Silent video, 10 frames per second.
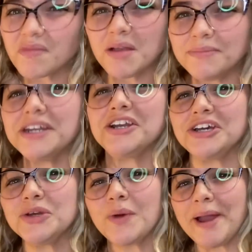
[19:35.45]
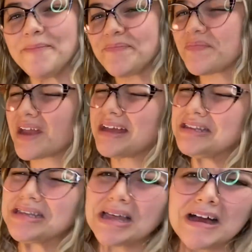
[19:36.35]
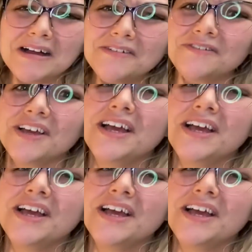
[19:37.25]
but in a good way. I love